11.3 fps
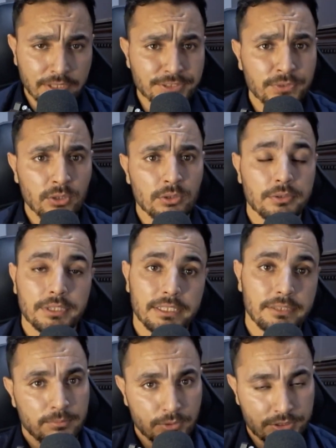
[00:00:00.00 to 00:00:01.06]
as we all know
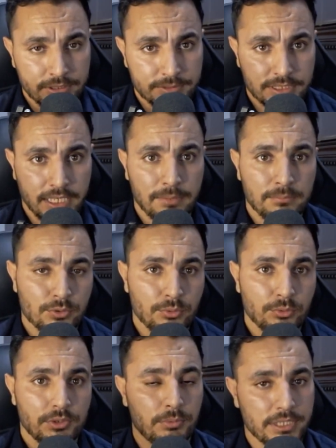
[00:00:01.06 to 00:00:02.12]
that the Muslims came
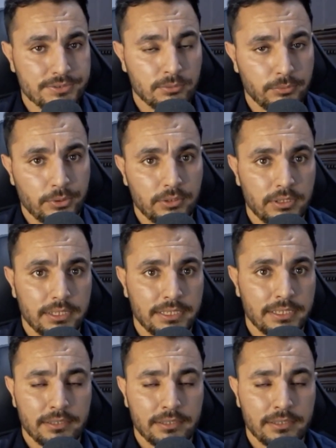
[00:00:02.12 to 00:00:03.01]
to the Western world